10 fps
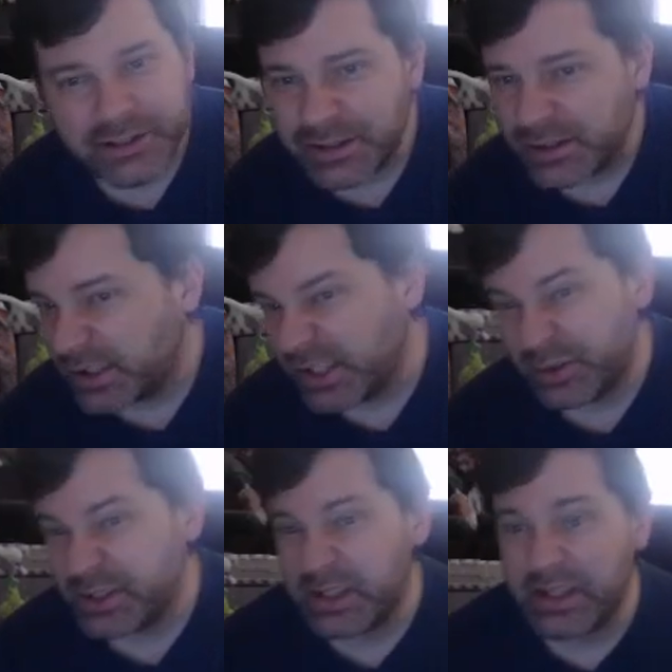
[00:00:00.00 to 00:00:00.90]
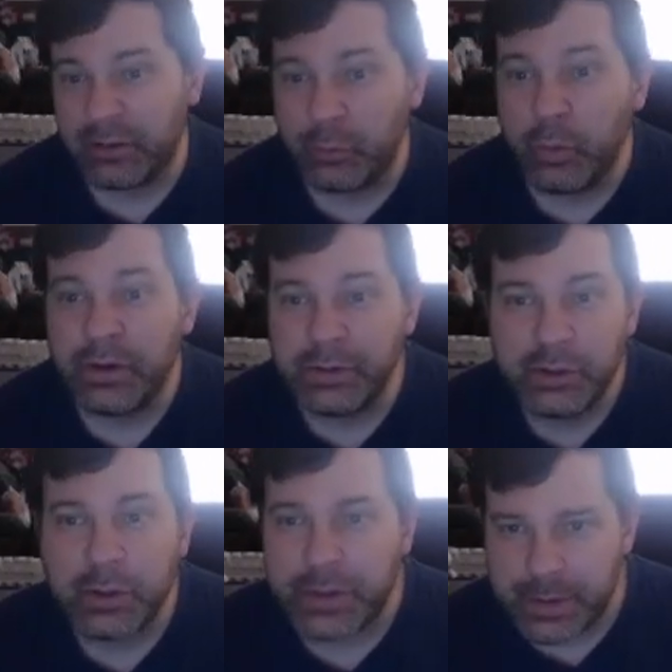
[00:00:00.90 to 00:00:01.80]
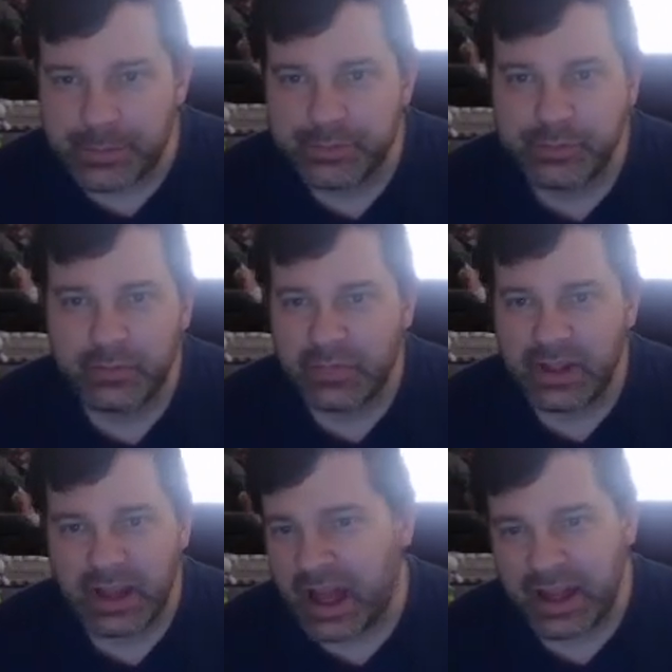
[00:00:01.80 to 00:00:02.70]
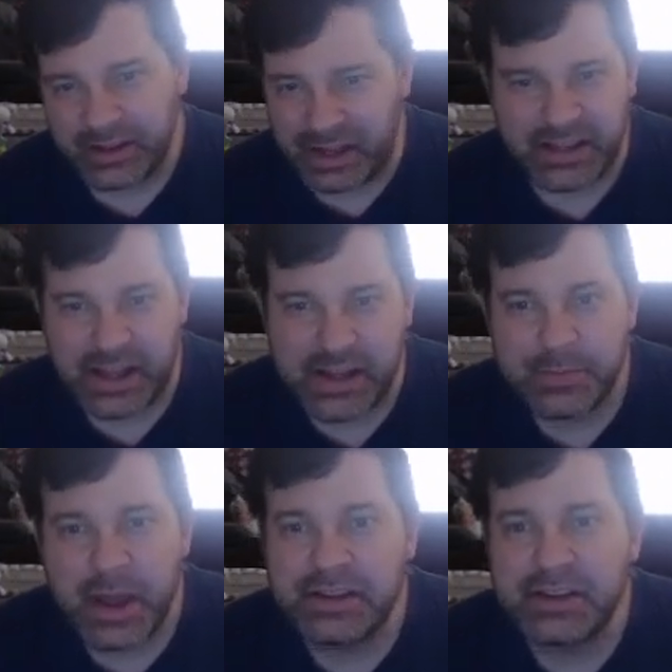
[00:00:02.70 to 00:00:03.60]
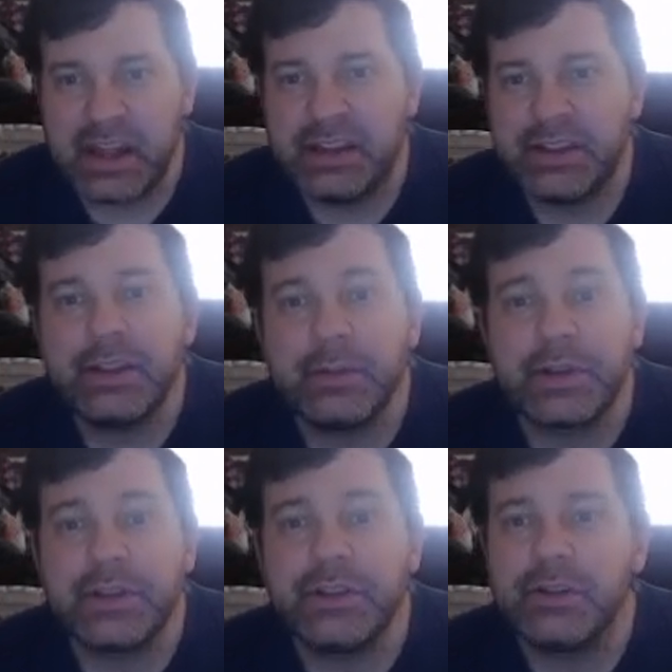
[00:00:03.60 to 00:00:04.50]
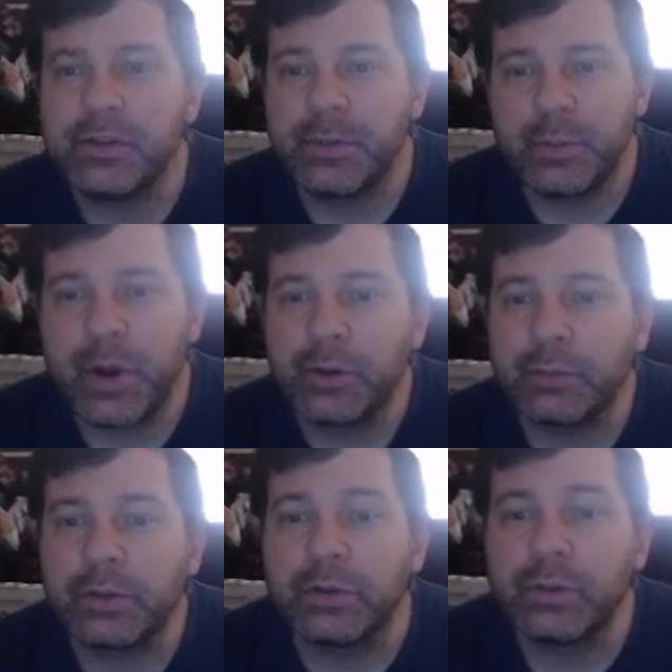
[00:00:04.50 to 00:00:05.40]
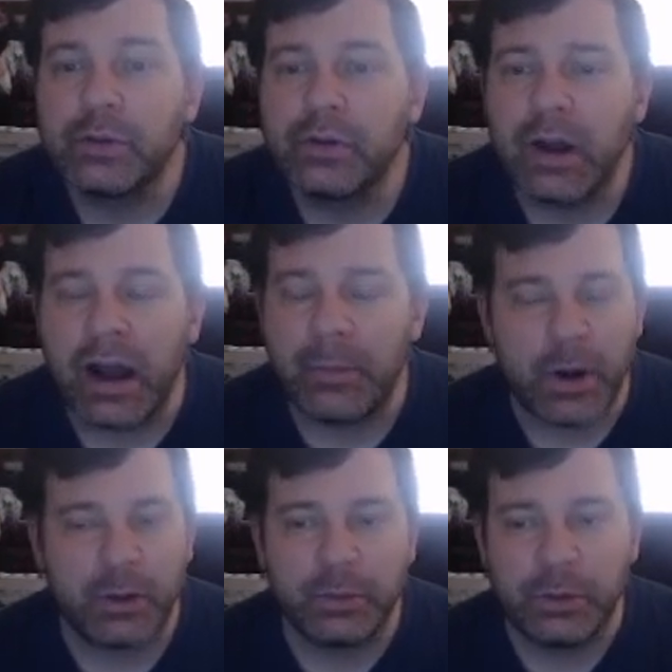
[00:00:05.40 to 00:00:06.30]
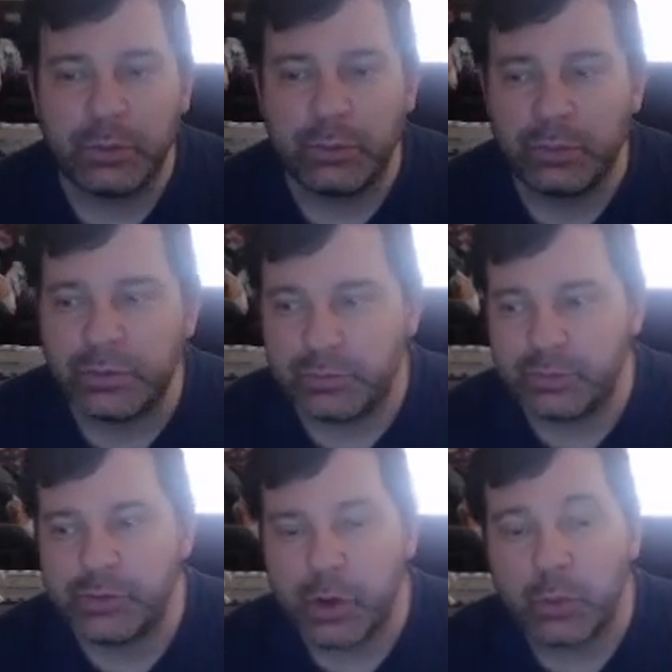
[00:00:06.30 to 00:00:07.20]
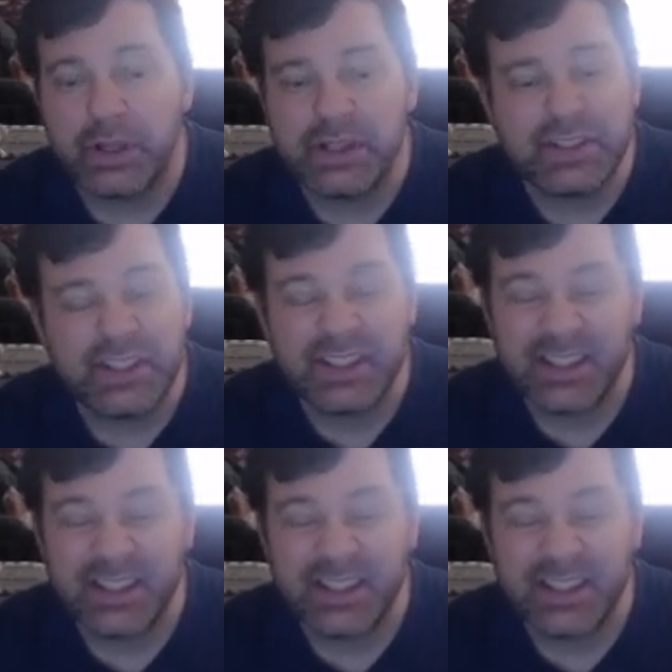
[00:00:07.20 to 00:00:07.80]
Seriously, like, what do we do with him? I can't imagine anything that we can do with him in mono blue. Mono blue tokens?